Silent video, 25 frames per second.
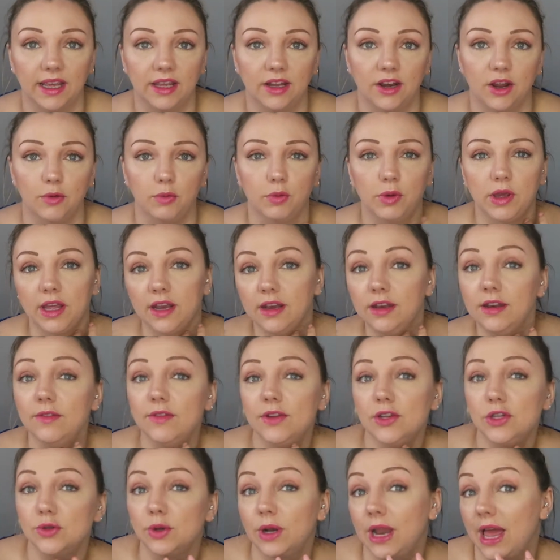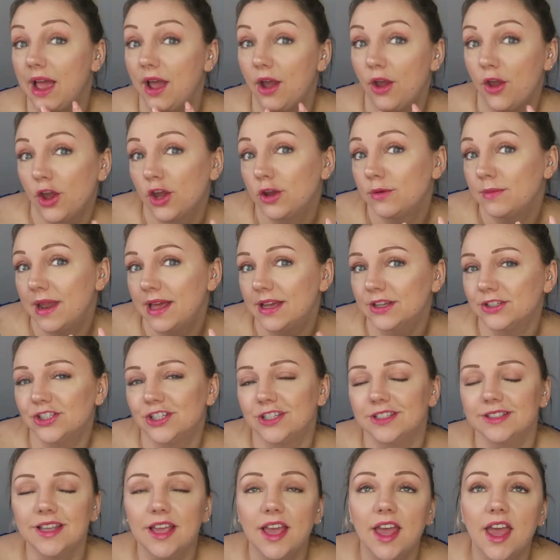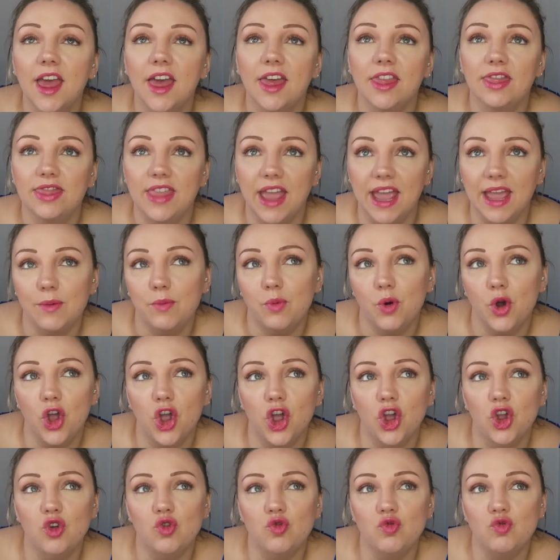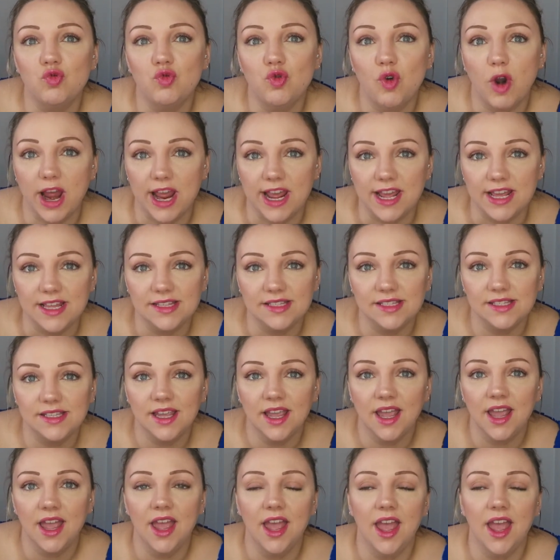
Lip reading: You know, individual at-home lashes. They were great.